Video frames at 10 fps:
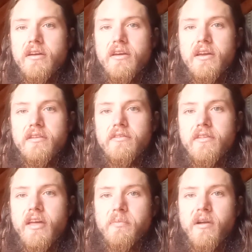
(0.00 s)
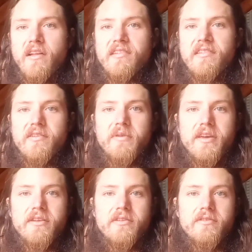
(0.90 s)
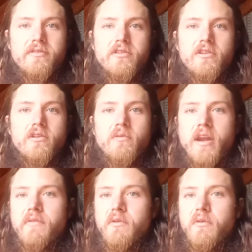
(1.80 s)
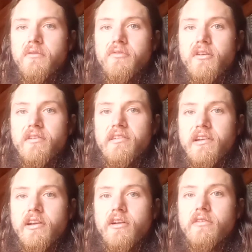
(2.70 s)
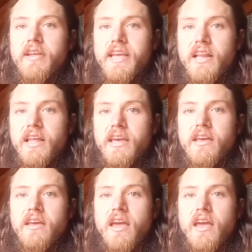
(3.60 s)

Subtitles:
included that process that we can do whenever we're focusing on our own healing,